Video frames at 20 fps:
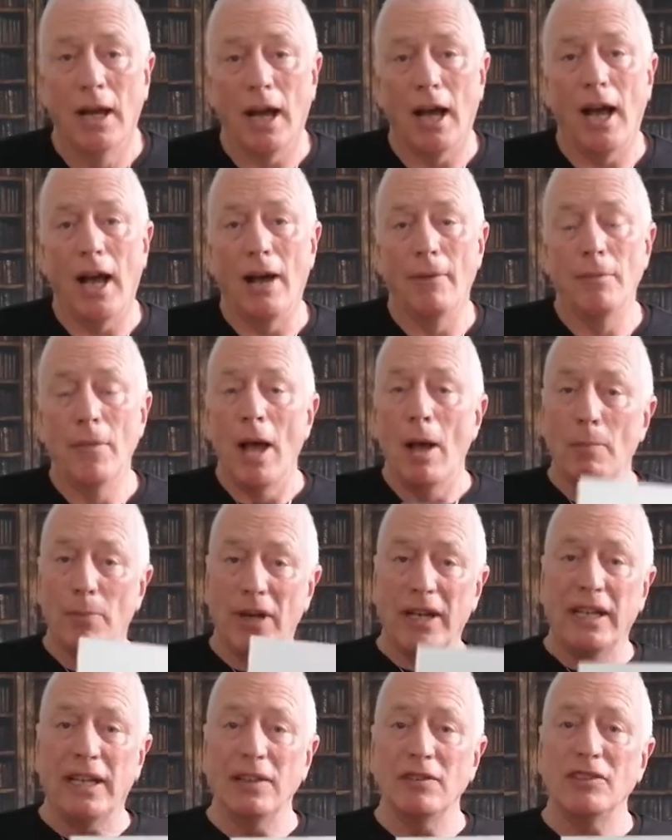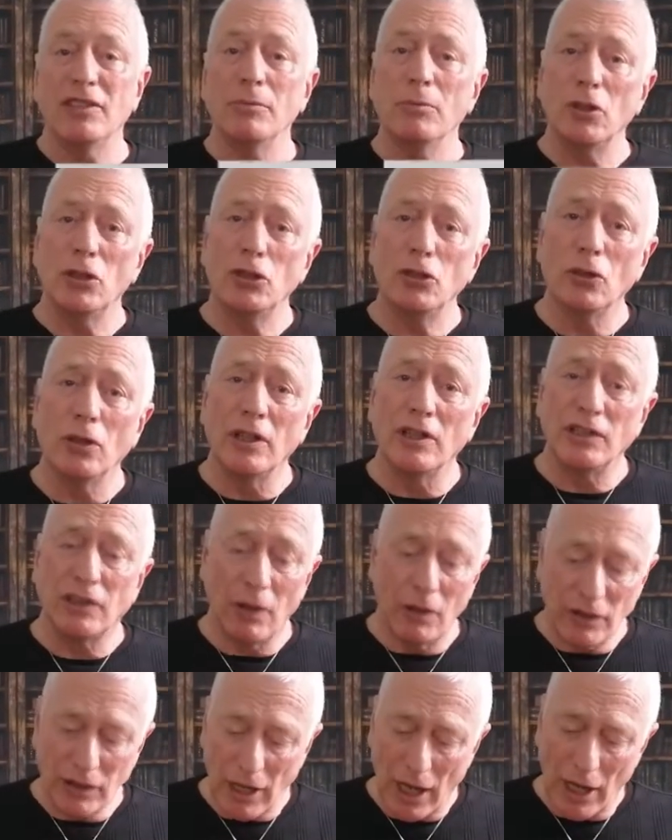But it gives them a choice. So
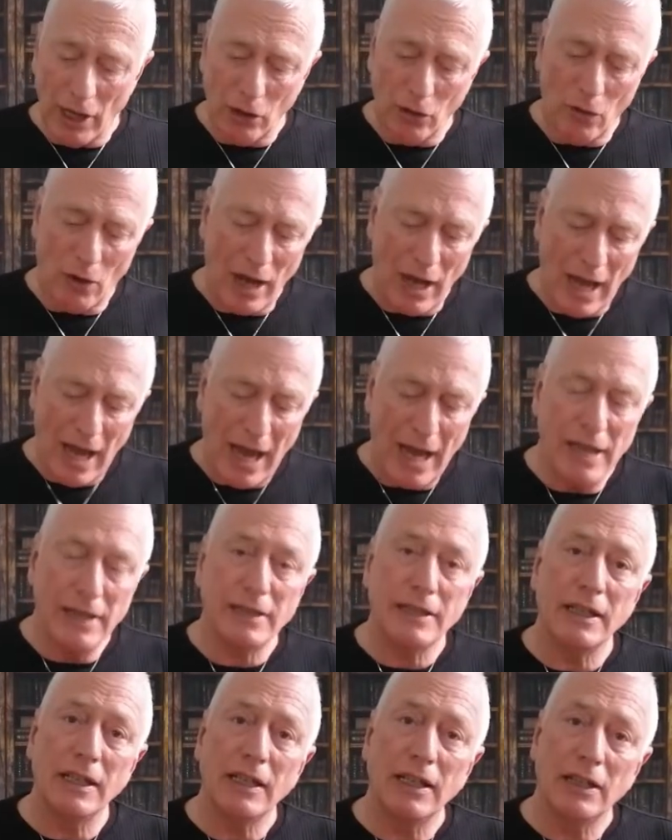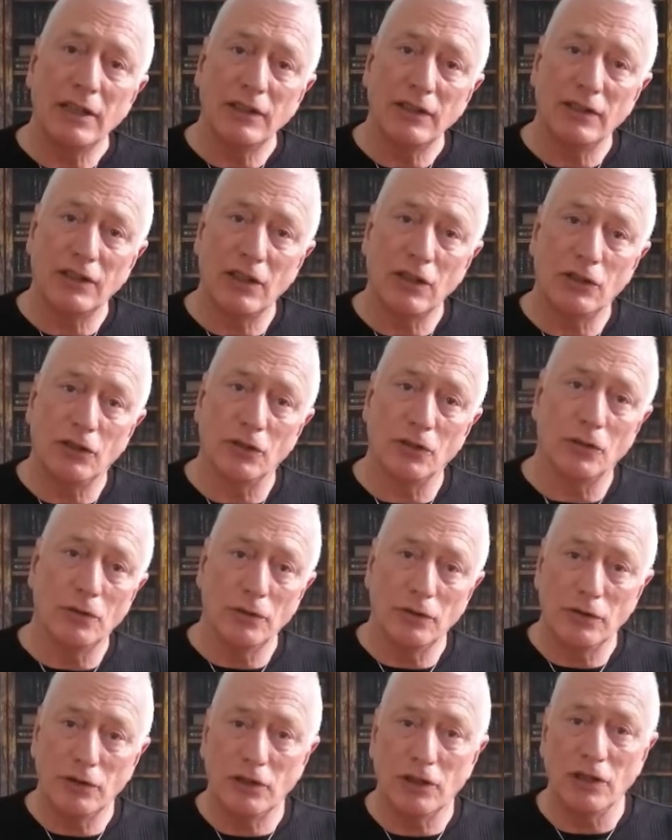it's kind of quite a handy sigil
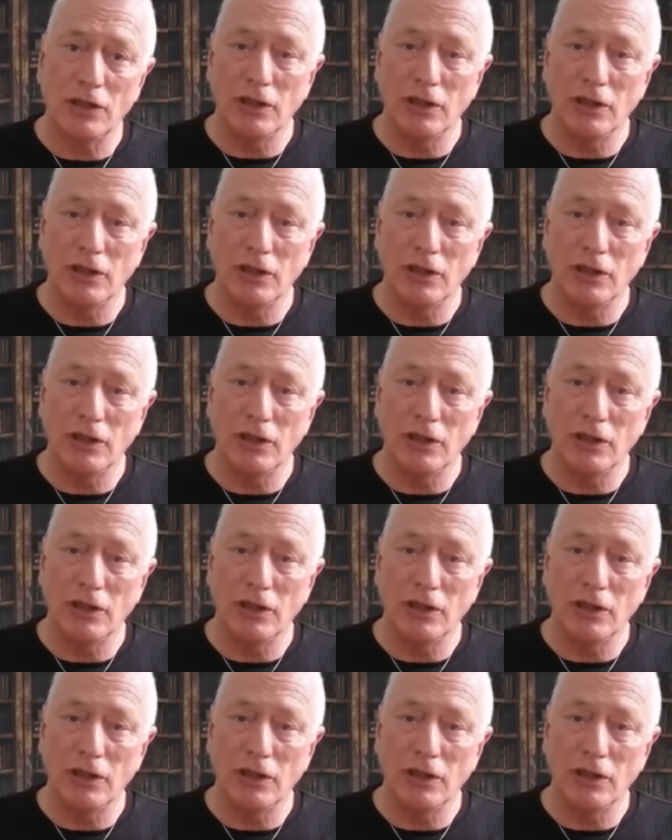to